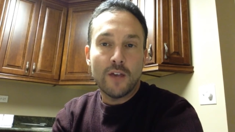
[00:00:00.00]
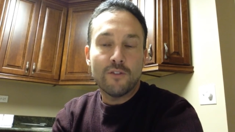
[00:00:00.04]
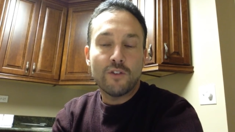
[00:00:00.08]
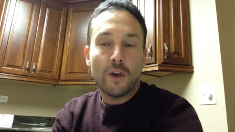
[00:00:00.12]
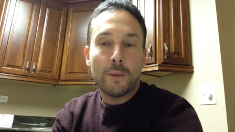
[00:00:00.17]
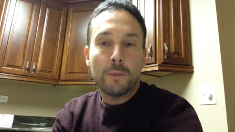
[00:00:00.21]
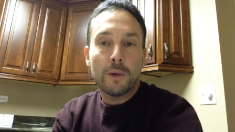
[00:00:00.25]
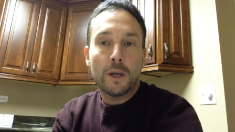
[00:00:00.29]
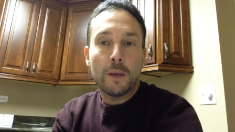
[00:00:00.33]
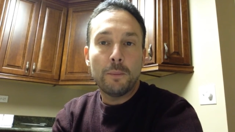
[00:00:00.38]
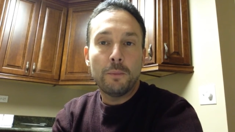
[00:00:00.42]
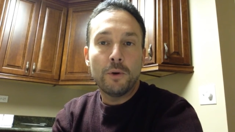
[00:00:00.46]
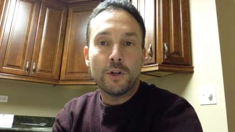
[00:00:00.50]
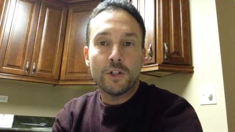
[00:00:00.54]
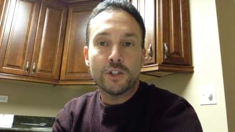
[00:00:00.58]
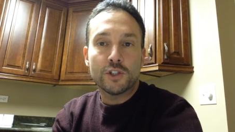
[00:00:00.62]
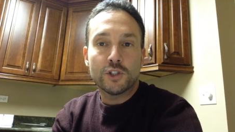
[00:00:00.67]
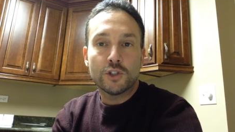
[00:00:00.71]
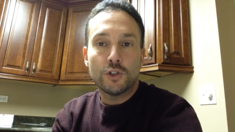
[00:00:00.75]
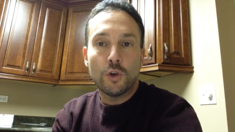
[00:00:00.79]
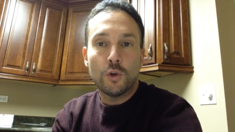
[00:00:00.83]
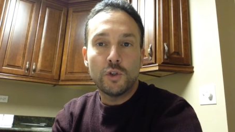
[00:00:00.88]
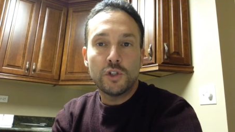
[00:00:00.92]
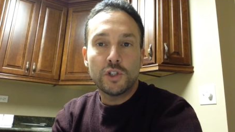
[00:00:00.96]
If I'm going to put a
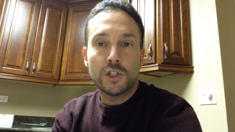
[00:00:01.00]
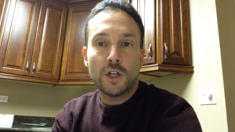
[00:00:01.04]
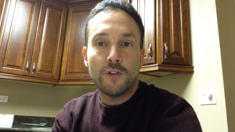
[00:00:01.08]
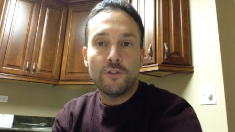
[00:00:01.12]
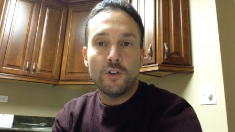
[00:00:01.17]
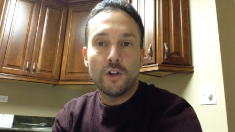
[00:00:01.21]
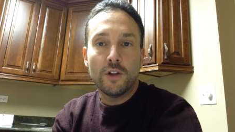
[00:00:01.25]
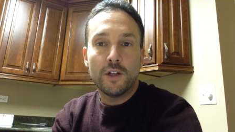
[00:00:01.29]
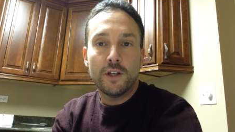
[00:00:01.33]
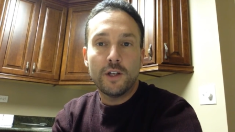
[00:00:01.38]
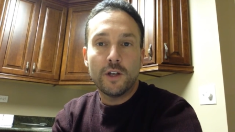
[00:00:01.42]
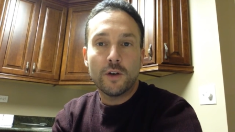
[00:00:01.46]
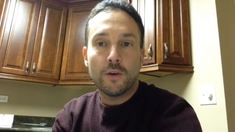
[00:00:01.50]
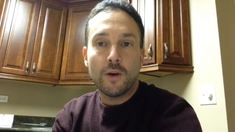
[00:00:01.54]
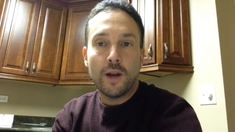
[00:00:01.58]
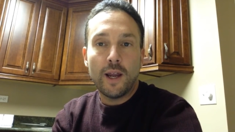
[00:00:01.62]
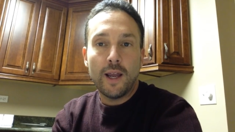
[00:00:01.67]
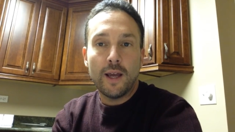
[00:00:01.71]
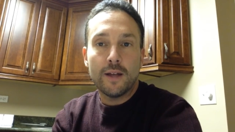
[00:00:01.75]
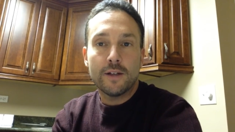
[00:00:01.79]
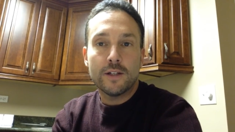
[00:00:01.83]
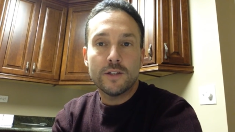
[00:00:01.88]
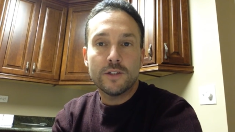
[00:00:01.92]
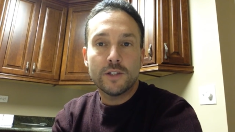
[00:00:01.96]
snow shovel in your
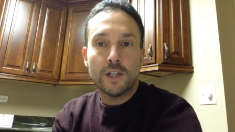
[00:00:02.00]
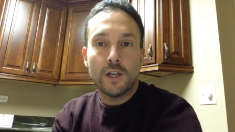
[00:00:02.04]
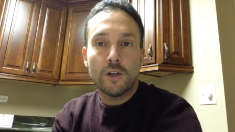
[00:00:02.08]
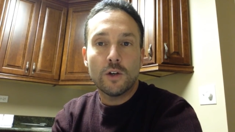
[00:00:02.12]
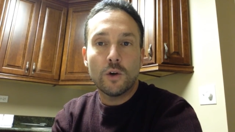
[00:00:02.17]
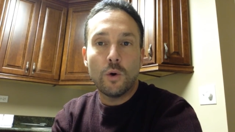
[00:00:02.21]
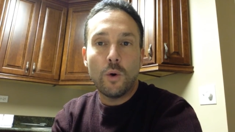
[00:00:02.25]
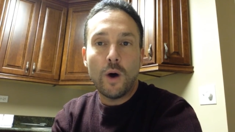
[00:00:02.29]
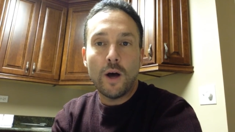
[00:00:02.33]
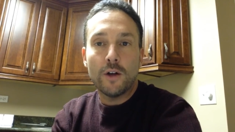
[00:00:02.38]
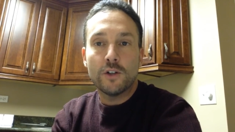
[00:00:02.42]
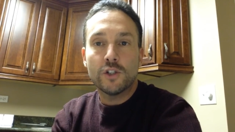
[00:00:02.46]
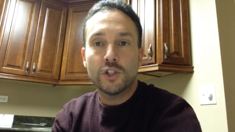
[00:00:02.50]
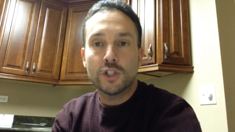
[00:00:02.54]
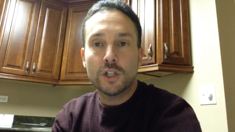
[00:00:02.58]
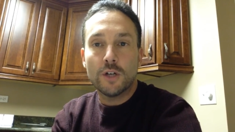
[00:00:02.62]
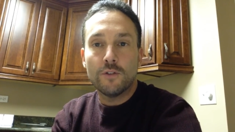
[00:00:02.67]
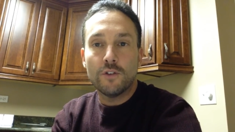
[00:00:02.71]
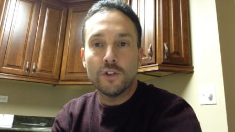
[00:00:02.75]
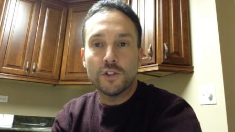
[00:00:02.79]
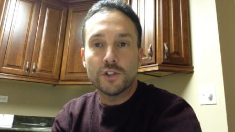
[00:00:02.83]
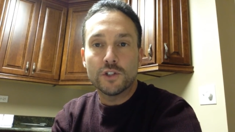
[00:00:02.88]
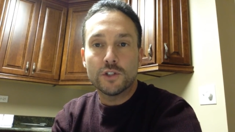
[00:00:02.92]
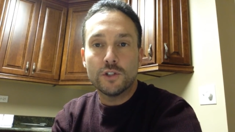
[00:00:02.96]
hand and say go out and
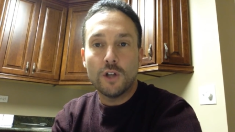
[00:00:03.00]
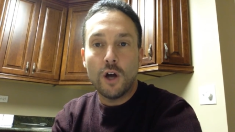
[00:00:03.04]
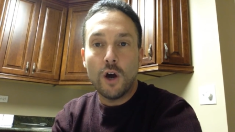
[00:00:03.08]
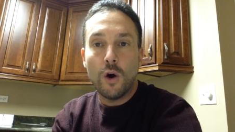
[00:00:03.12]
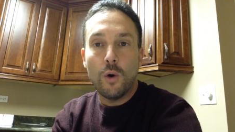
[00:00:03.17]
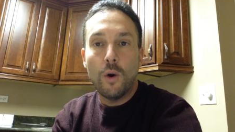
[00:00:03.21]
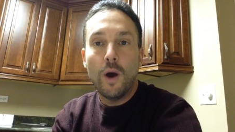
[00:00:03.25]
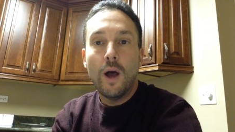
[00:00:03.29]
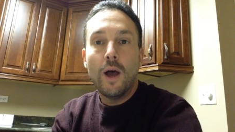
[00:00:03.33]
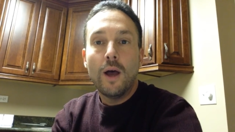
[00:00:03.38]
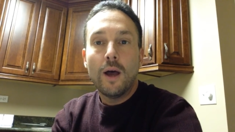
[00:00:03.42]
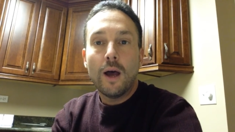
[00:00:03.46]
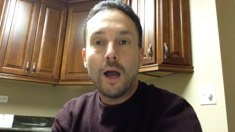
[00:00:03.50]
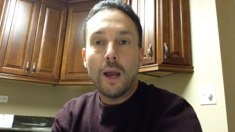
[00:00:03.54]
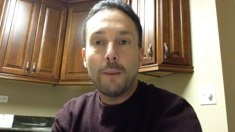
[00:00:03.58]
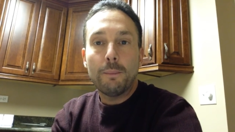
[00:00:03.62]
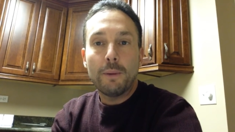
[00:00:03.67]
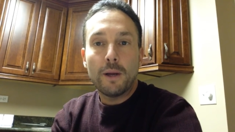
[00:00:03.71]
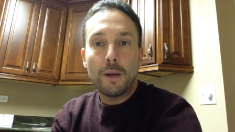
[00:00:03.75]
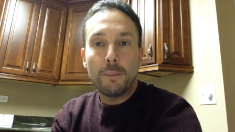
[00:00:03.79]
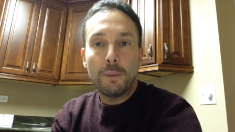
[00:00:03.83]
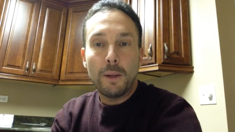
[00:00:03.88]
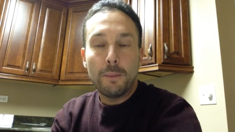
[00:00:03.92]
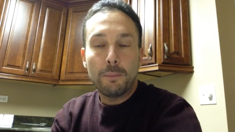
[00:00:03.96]
shovel snow, I
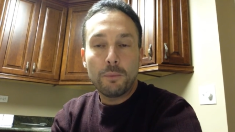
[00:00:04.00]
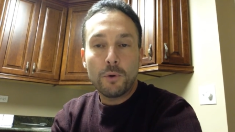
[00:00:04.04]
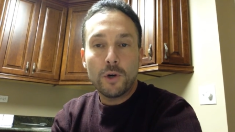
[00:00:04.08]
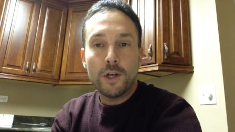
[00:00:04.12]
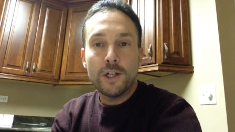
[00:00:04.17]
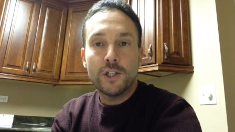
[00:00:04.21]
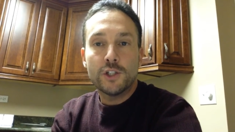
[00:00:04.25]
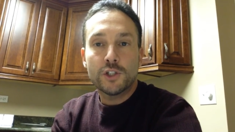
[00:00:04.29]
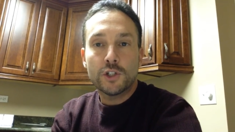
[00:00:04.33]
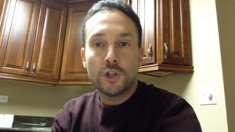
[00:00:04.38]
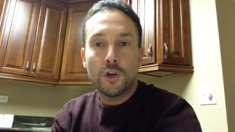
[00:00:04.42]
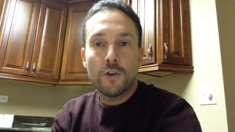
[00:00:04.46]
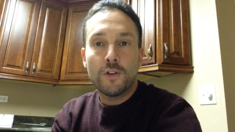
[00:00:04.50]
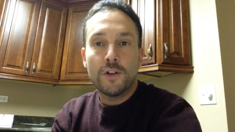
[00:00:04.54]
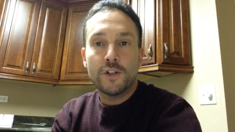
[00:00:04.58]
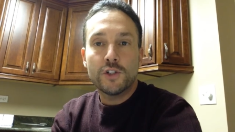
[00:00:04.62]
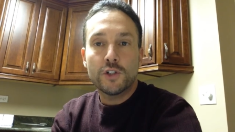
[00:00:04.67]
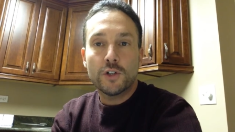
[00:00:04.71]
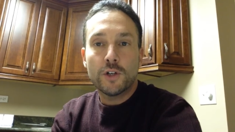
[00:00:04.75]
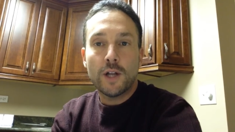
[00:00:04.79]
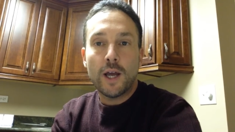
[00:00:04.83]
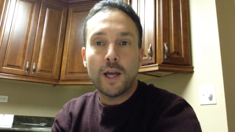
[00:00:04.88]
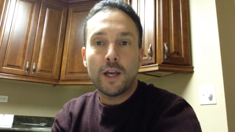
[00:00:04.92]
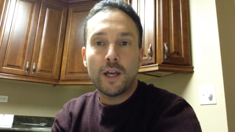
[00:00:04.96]
better be pretty sure
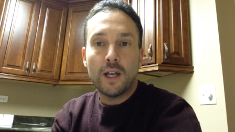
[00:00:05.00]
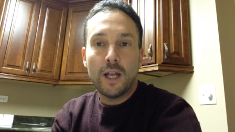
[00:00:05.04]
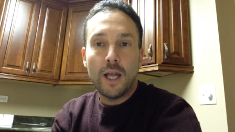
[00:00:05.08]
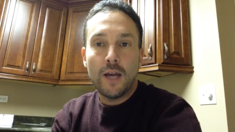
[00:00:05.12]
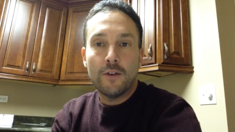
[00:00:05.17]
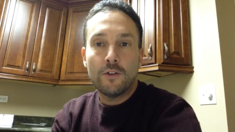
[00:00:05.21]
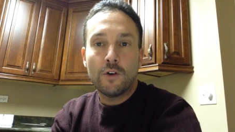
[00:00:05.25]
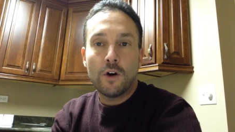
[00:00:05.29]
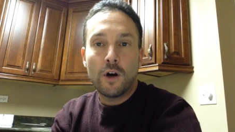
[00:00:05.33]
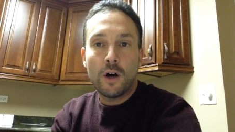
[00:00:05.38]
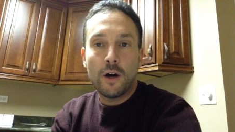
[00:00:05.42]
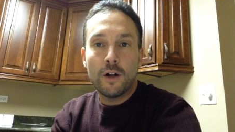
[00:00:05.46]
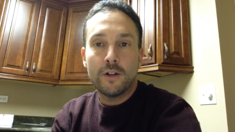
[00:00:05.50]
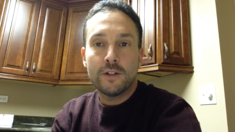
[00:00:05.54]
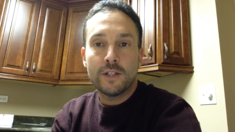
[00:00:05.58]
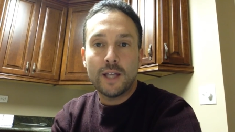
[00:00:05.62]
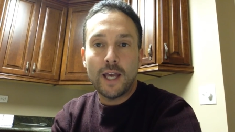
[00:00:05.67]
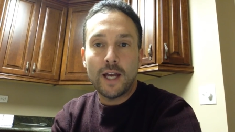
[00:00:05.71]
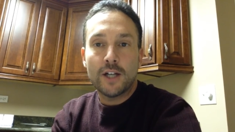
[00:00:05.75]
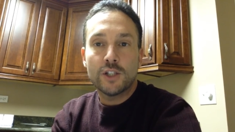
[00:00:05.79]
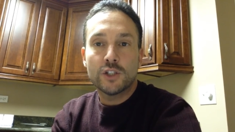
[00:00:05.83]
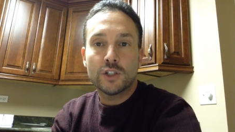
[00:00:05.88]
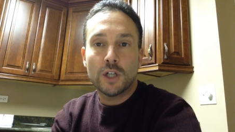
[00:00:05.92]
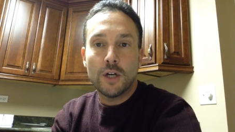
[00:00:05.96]
that you're not going to have a heart
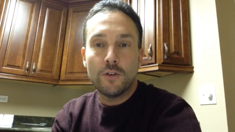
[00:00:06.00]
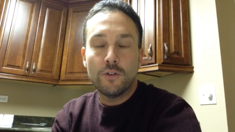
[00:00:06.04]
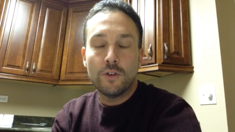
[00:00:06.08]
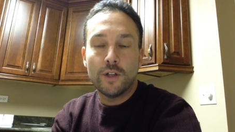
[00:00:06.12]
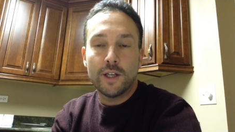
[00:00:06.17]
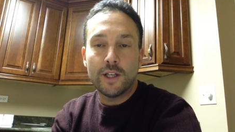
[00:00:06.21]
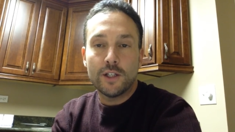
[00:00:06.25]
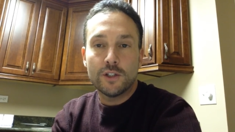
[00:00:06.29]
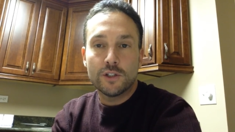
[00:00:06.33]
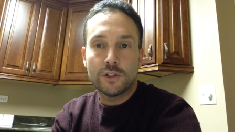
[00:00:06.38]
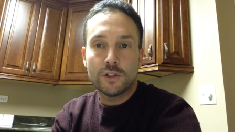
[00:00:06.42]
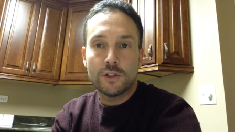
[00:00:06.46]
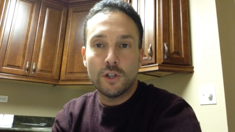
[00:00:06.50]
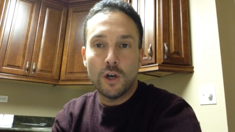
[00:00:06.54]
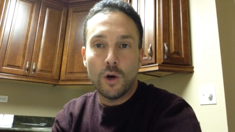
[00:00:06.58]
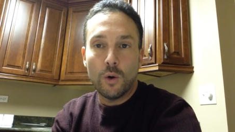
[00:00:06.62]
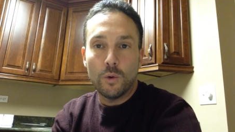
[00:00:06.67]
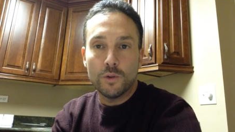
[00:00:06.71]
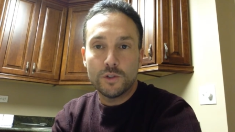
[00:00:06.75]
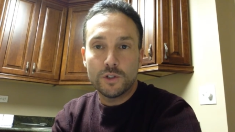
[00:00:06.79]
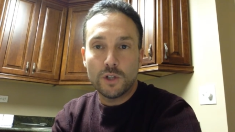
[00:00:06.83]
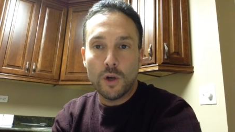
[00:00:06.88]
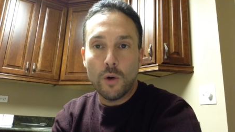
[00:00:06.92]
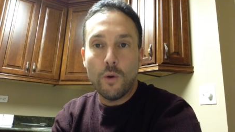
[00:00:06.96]
attack shoveling
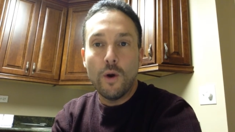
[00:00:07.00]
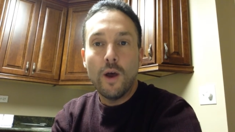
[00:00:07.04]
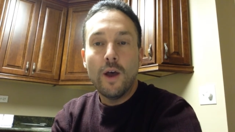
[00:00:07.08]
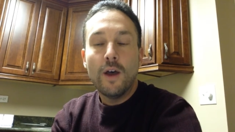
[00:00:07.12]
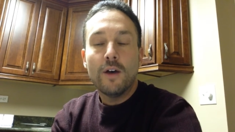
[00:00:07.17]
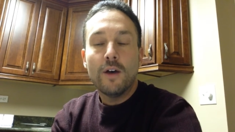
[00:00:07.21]
snow. So